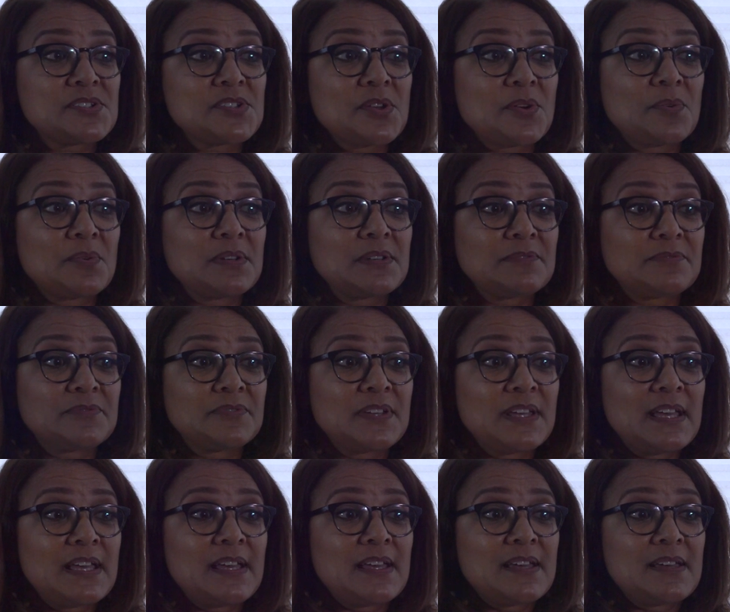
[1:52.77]
So if
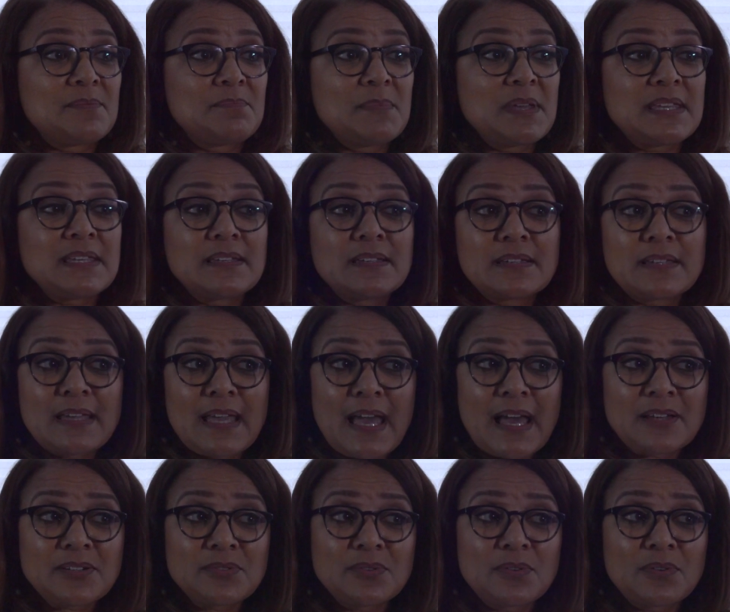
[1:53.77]
making a
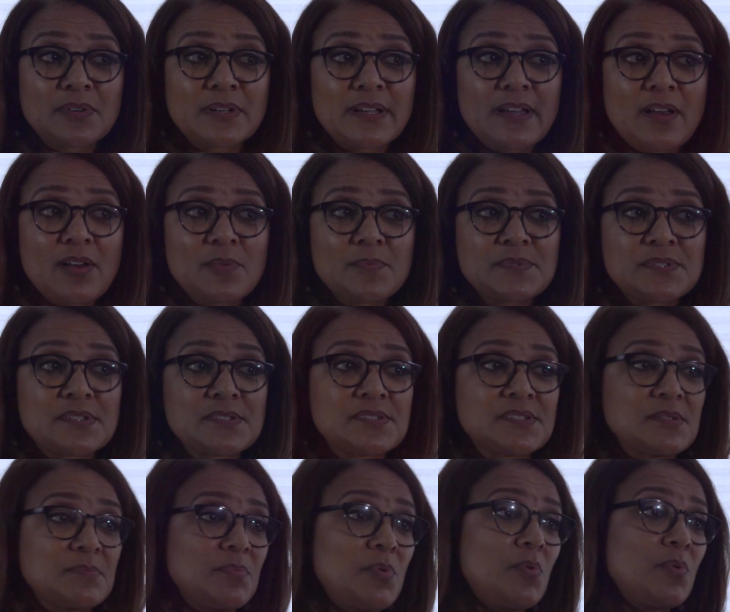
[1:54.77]
category helps to
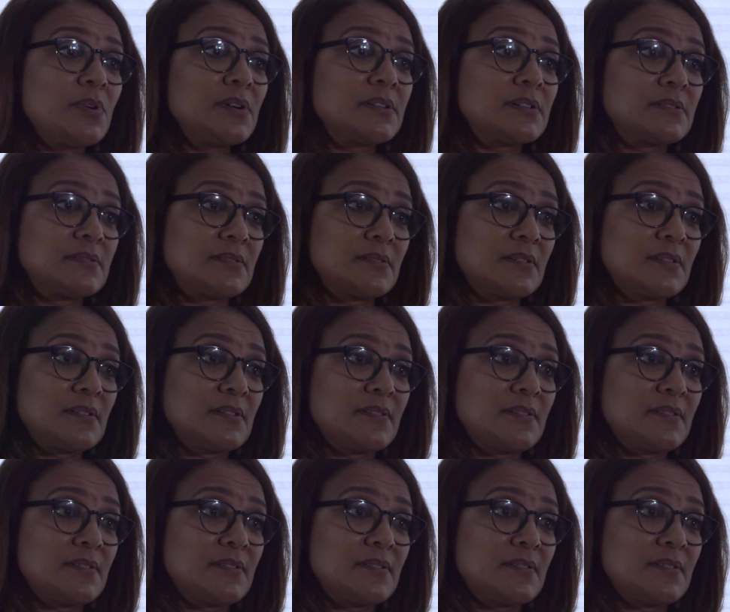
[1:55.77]
support